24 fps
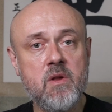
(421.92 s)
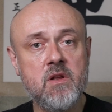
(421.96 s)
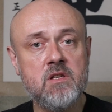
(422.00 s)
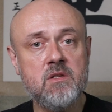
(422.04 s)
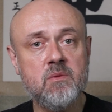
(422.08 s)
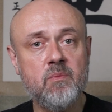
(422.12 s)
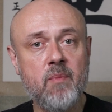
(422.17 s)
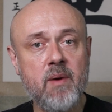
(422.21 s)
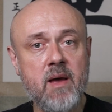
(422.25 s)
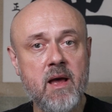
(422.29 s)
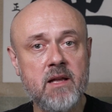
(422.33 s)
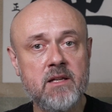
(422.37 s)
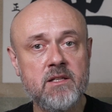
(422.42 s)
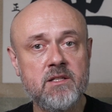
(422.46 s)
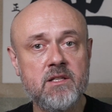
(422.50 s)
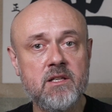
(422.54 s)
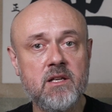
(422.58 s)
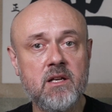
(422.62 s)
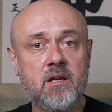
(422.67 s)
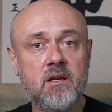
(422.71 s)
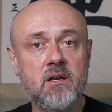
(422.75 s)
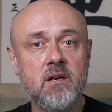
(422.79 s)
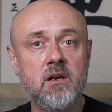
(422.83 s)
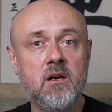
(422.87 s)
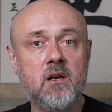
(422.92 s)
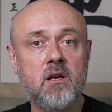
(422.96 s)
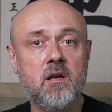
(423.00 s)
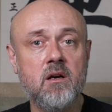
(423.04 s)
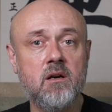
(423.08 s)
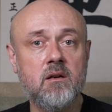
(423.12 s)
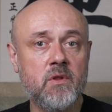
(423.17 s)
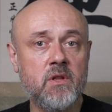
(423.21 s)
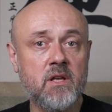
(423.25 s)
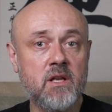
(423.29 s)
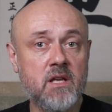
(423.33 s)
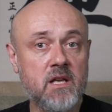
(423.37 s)
is passing
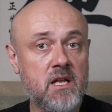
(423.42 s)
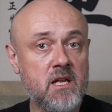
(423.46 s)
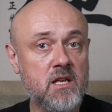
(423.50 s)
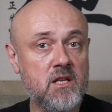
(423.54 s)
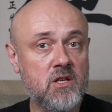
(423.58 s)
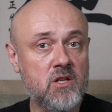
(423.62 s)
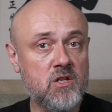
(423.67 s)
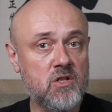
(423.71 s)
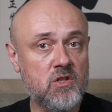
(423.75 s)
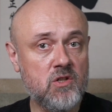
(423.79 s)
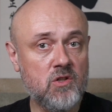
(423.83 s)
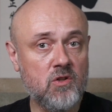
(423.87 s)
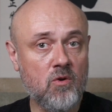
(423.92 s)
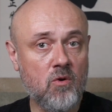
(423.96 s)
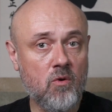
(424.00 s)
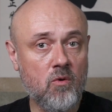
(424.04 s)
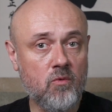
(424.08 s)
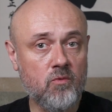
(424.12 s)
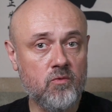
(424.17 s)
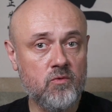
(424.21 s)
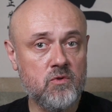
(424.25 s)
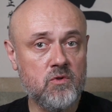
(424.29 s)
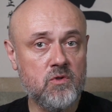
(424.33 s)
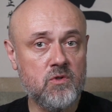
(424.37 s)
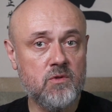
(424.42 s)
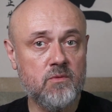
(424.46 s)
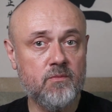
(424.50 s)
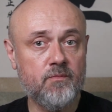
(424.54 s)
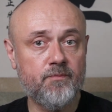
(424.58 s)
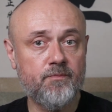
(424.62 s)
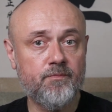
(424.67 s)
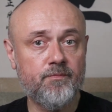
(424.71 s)
the kidney stones.